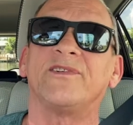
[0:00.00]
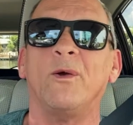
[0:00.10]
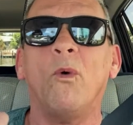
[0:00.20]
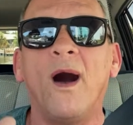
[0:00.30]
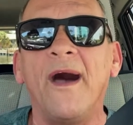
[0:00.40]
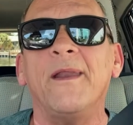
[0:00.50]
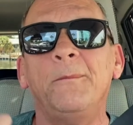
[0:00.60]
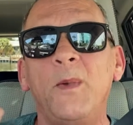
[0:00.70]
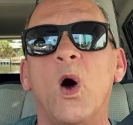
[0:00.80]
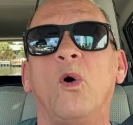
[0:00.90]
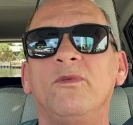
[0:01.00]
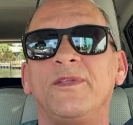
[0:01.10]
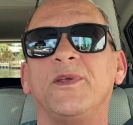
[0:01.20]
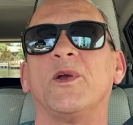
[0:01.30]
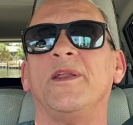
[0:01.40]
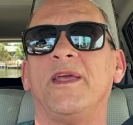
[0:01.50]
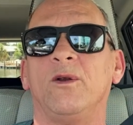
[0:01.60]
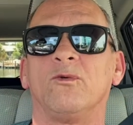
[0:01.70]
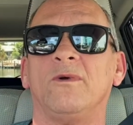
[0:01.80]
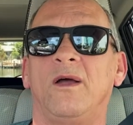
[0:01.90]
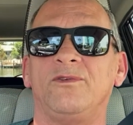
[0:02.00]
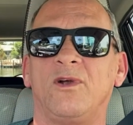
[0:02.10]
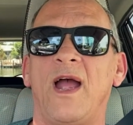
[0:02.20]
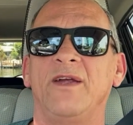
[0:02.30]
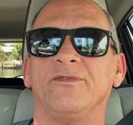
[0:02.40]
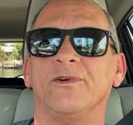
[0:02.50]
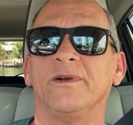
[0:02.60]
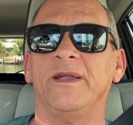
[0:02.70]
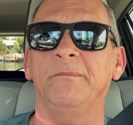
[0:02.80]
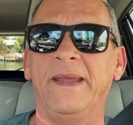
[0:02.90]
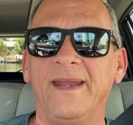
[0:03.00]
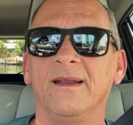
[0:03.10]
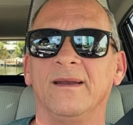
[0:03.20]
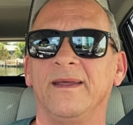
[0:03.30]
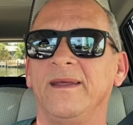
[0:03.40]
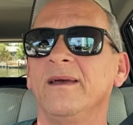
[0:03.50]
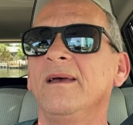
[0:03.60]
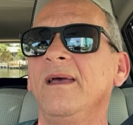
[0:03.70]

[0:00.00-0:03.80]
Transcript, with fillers: they want to know that they're going to get a, a driver immediately.